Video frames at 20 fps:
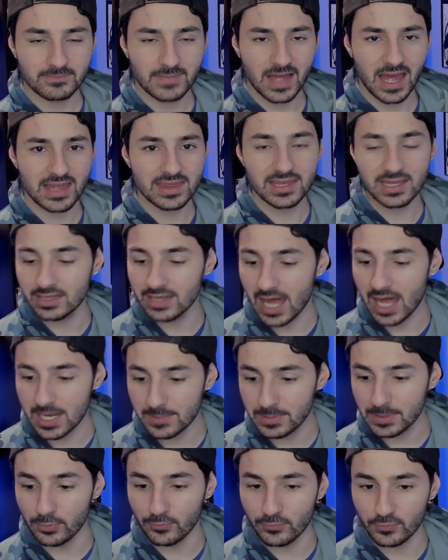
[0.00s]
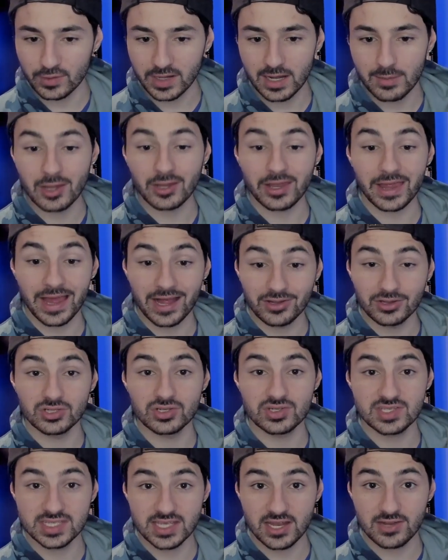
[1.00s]
I think a lot of people forget about Elder
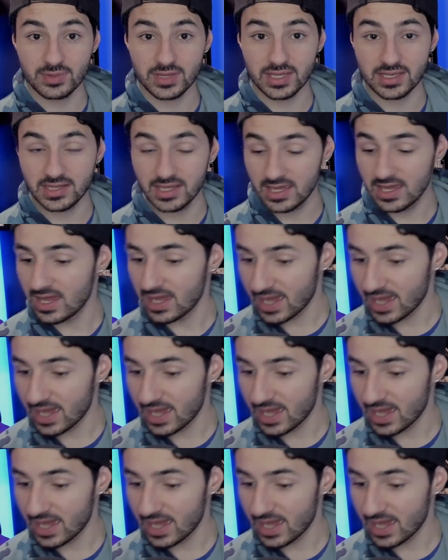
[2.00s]
Centipede